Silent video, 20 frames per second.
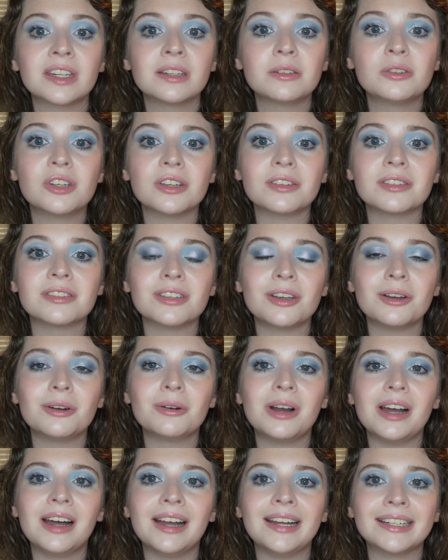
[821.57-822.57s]
just
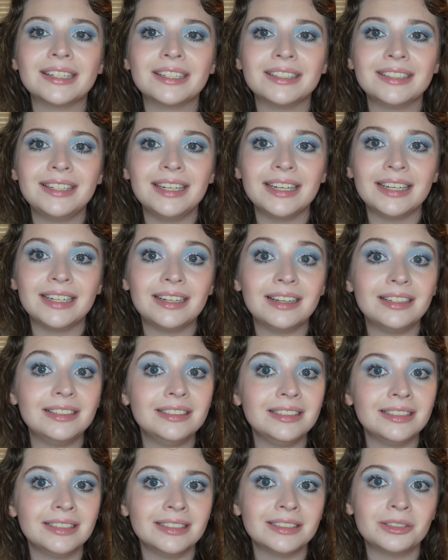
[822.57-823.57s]
so I could get a
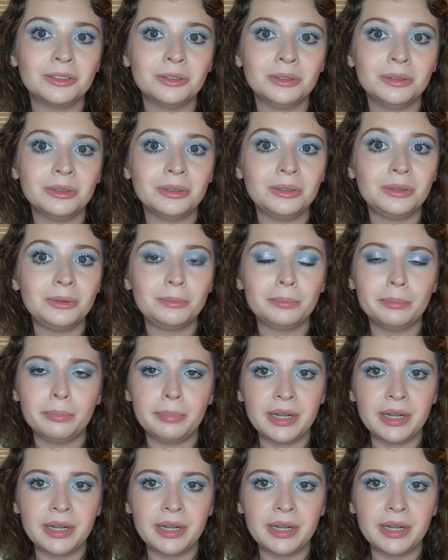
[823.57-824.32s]
little